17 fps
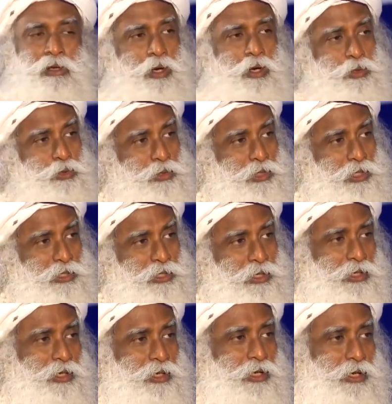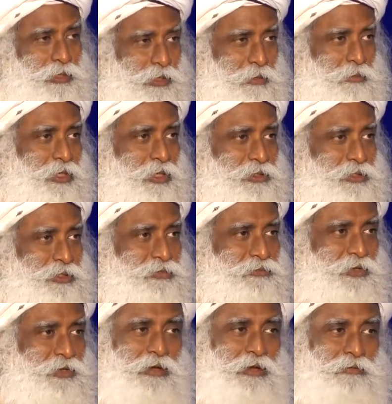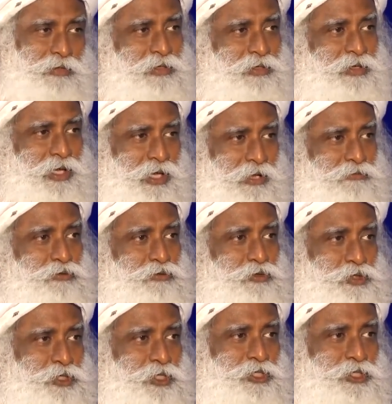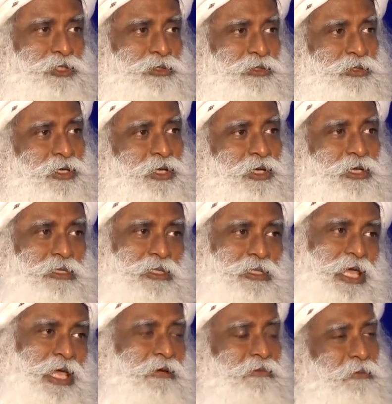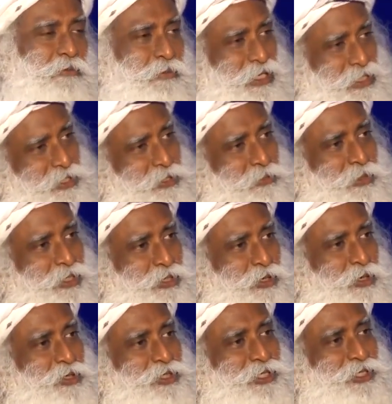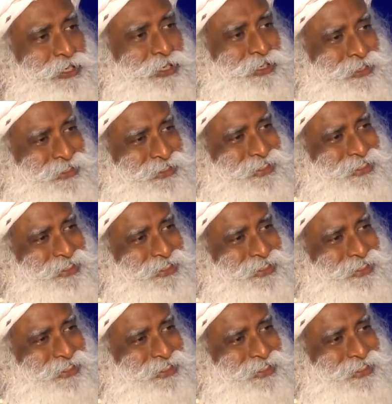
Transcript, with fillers: Not only that, in Andamans, we have a Air Force station, they have the best meteorological